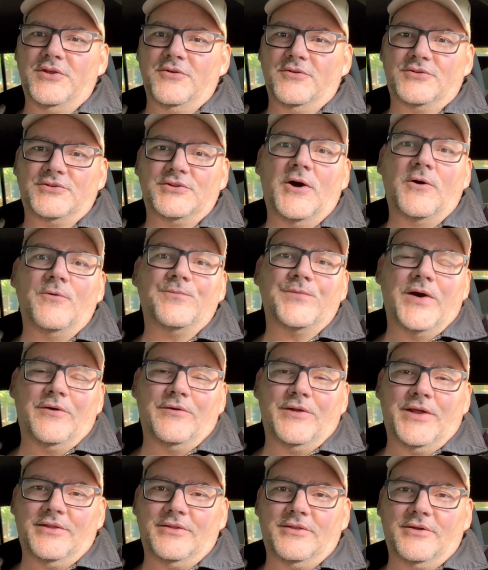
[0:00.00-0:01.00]
your cell
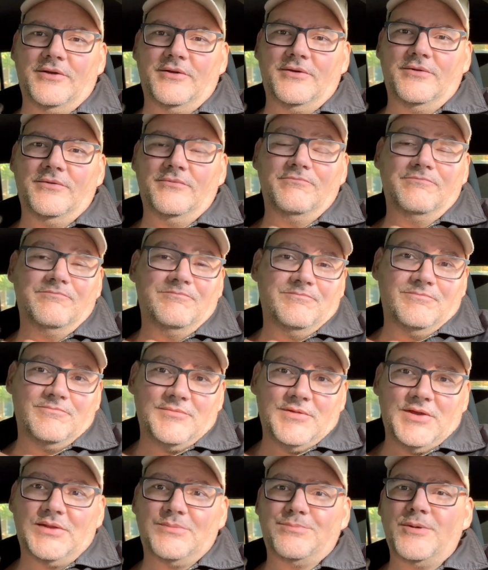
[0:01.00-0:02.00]
phone out there,
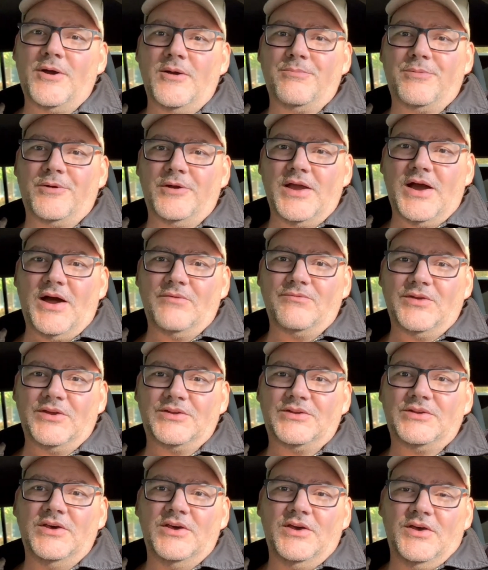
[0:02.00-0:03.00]
it's probably pretty
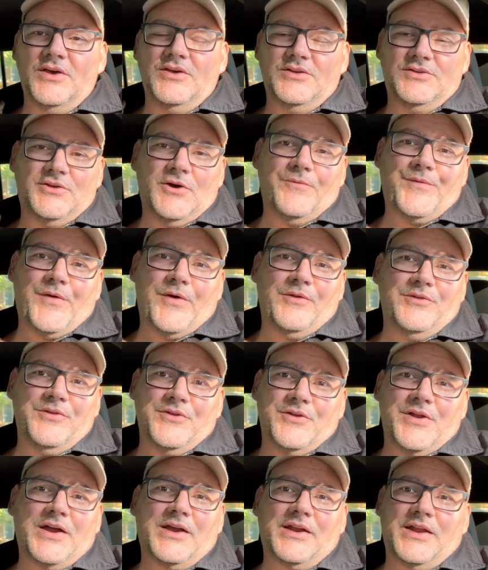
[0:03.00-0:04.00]
obvious. Cell phone,
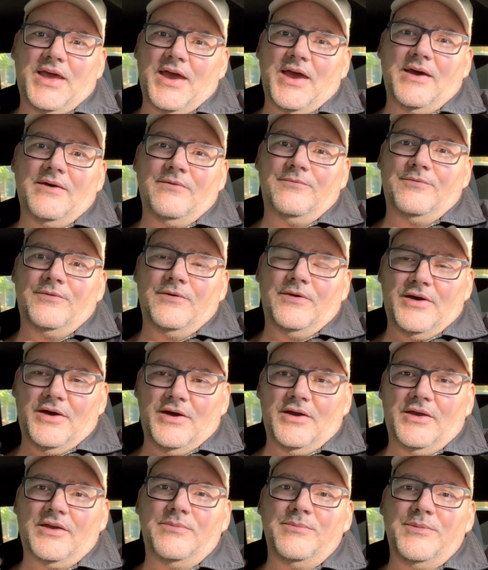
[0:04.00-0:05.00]
you're not going to have
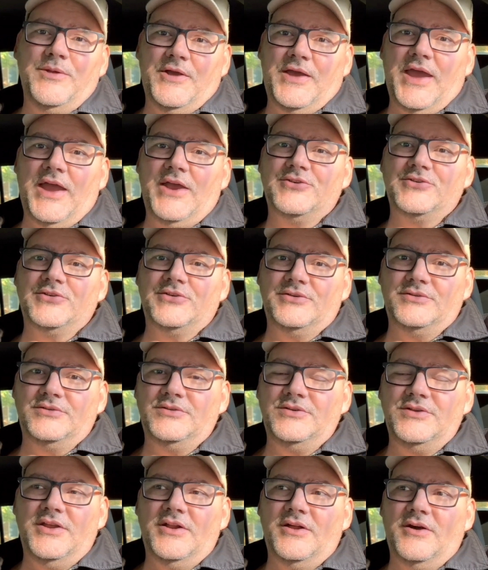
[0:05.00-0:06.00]

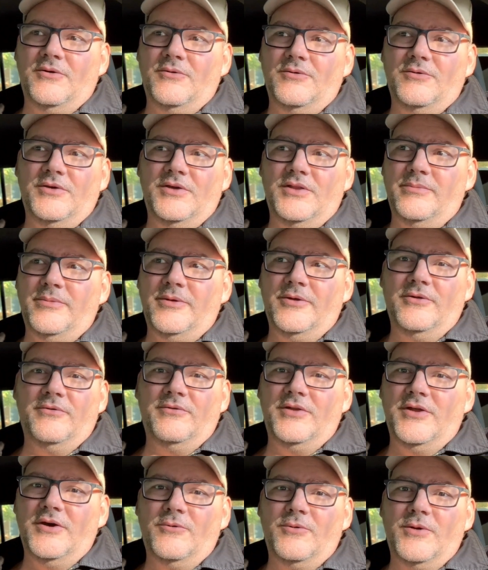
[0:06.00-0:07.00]
communication, in the middle of
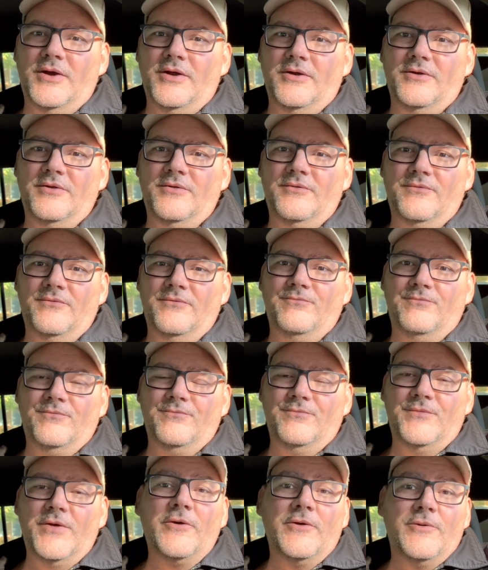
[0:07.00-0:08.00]
nowhere
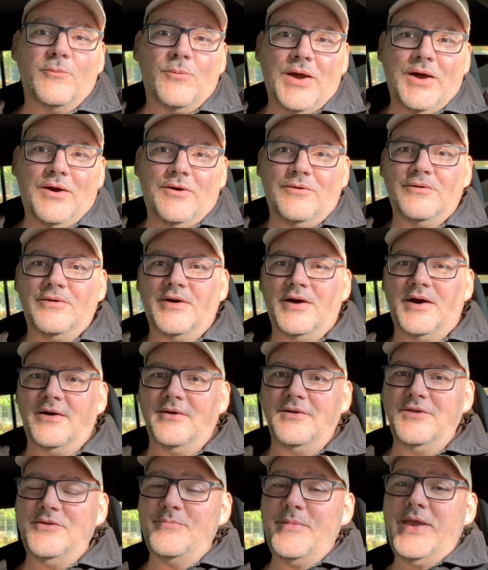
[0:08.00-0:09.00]
very well.
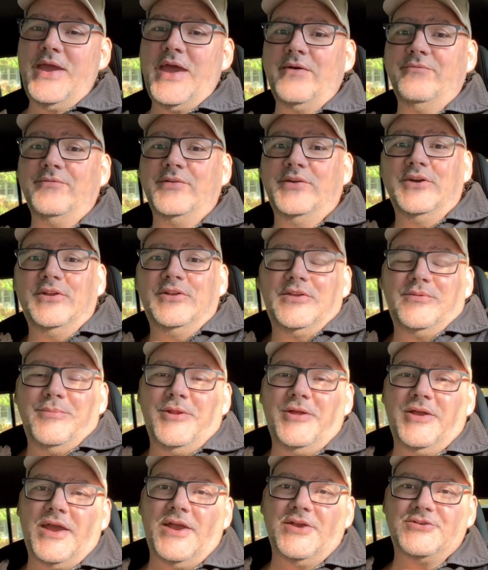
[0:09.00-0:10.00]
You may have good
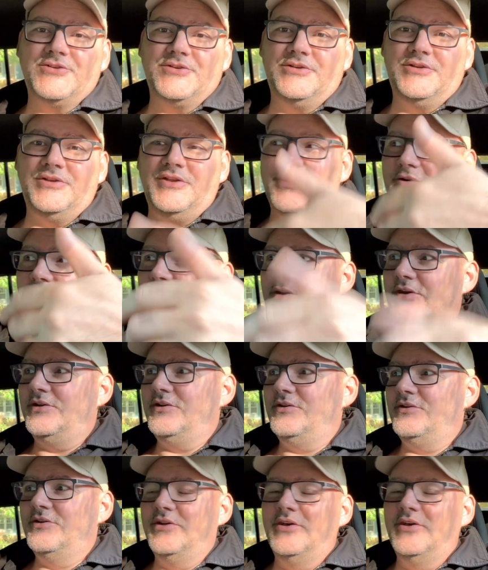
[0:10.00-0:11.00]
communication, good
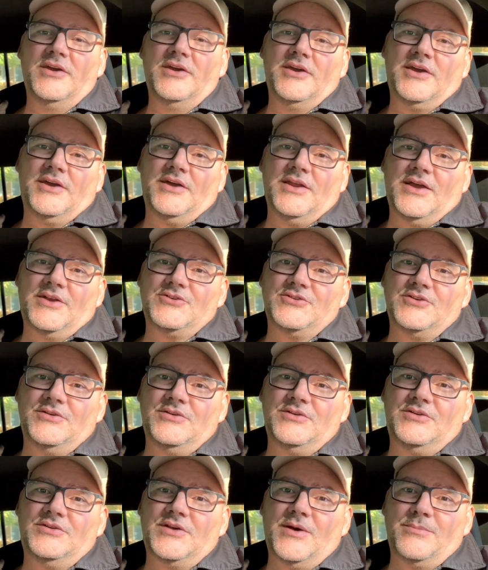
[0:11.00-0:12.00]

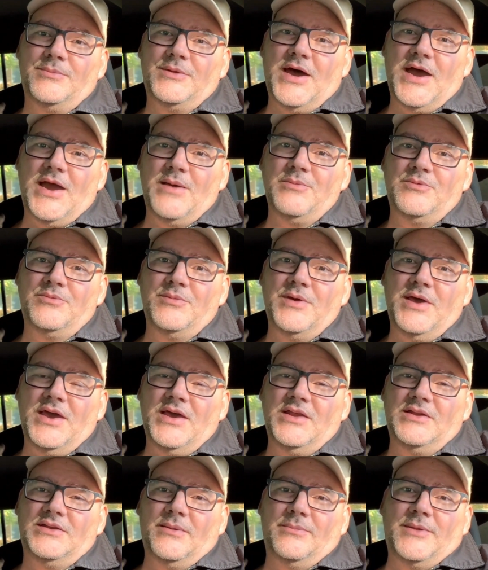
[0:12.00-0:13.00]
connection sometimes,
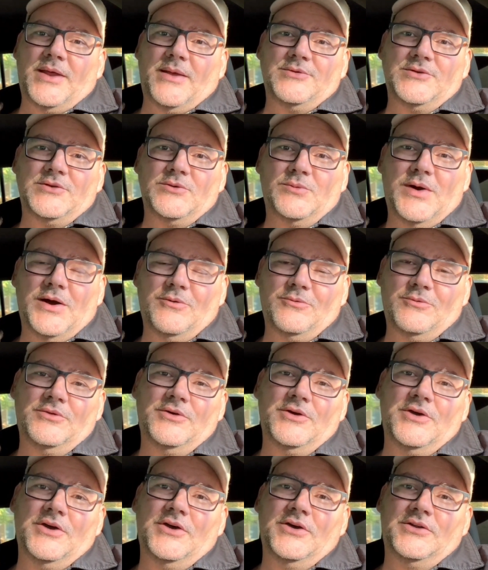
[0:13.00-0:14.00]
and sometimes you won't.
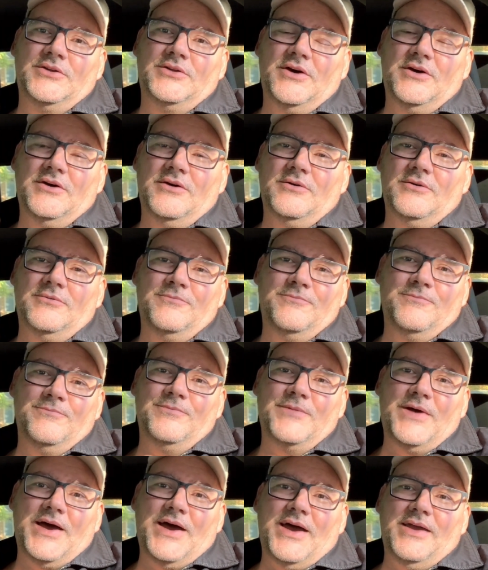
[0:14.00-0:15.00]
So
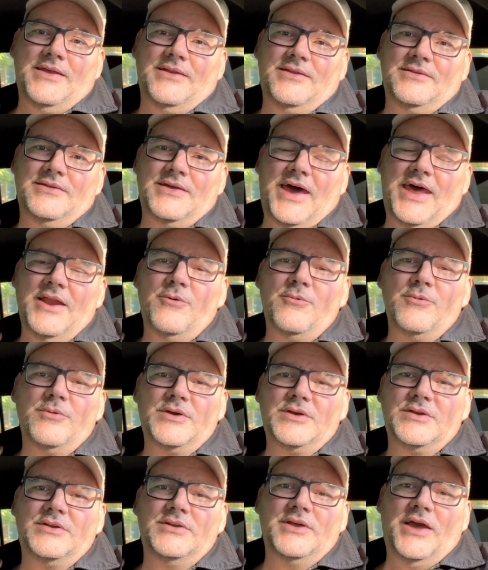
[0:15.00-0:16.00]
I don't
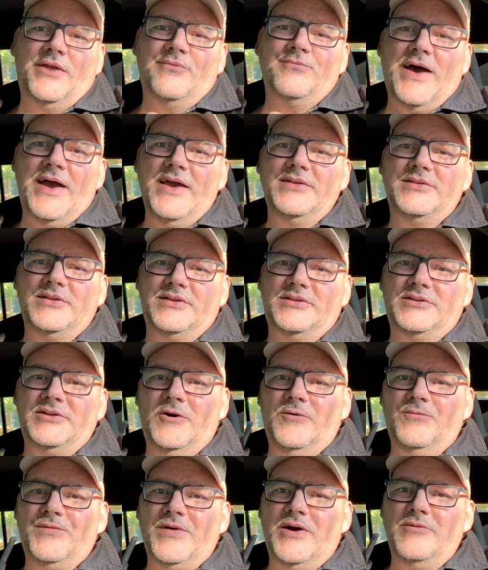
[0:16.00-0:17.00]
advise the
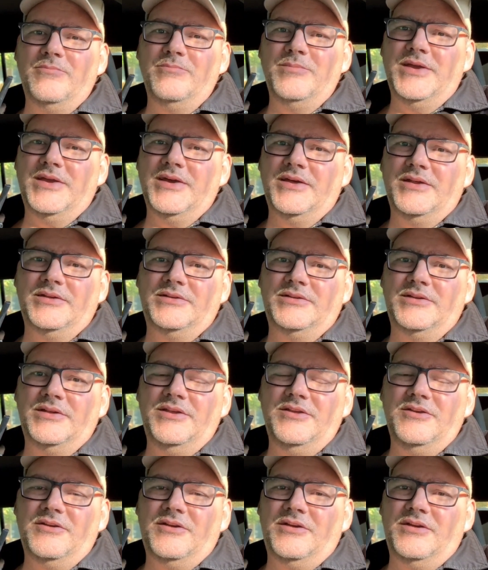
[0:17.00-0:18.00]
cell phone because
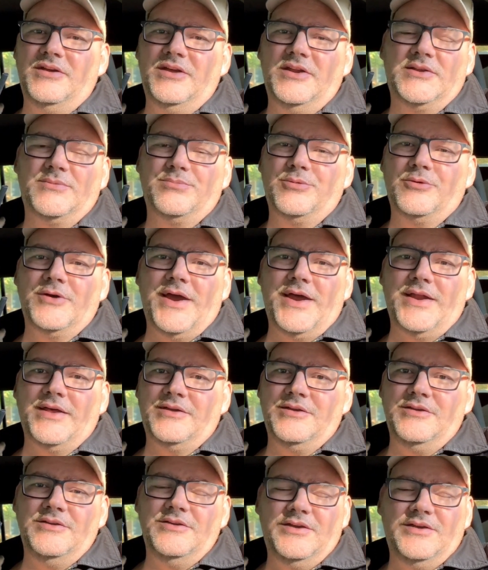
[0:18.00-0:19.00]
it's sporadic.
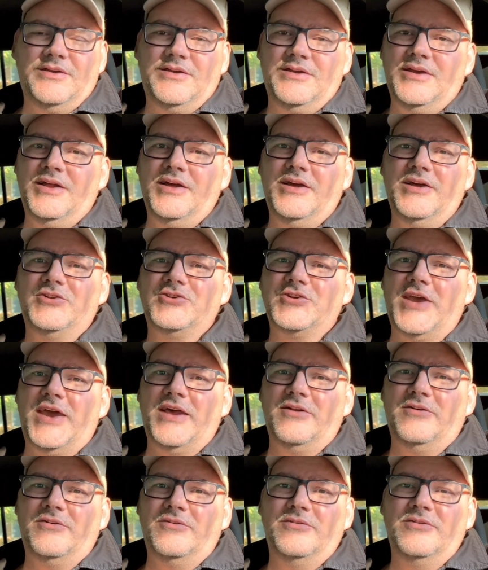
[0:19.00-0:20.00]
You get a good
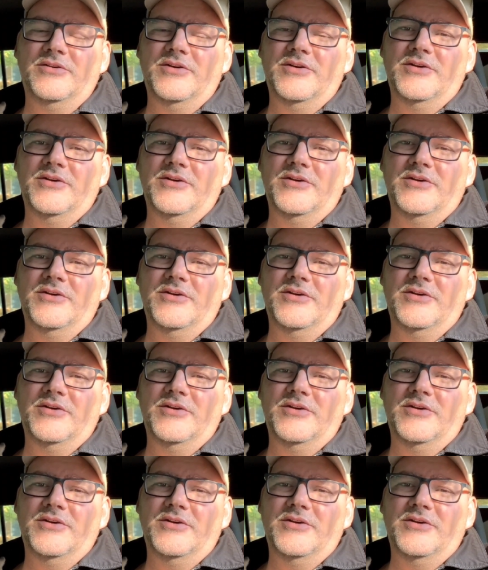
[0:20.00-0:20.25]
channel,